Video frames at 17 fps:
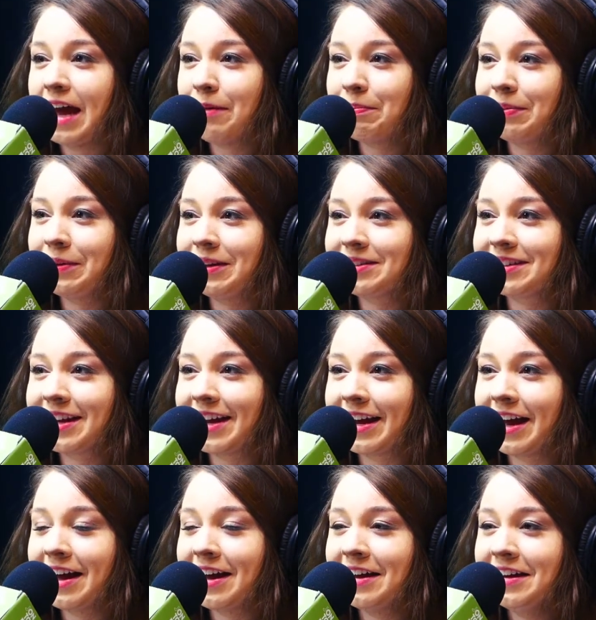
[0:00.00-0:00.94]
It's like
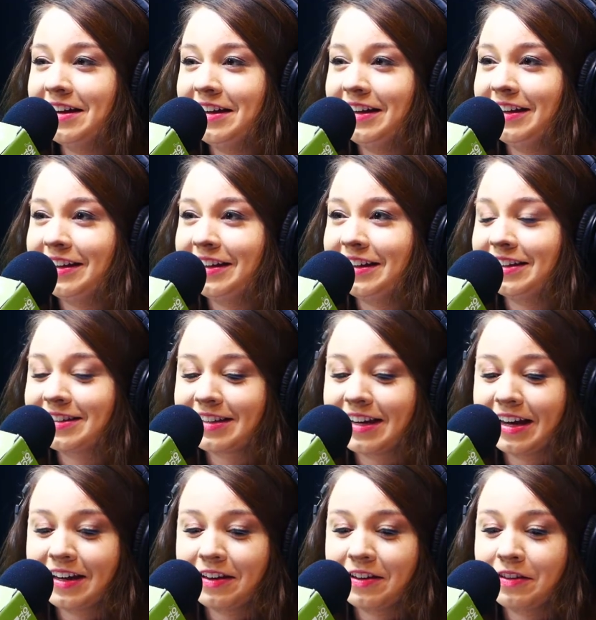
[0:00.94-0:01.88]
It's
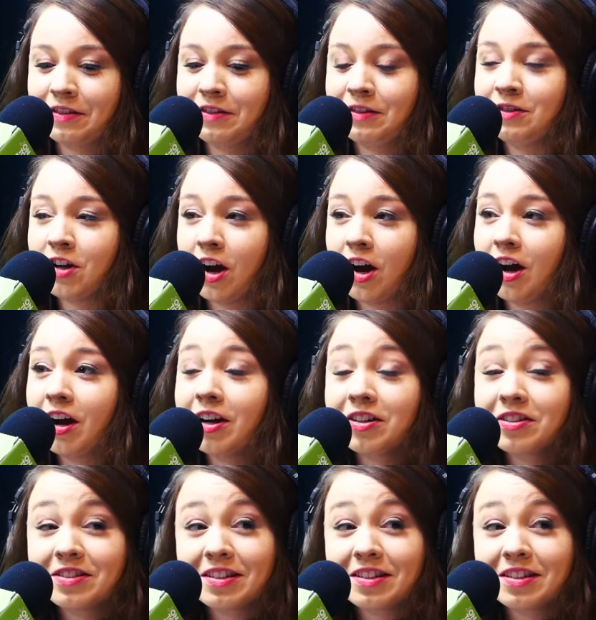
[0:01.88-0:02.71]
like dogs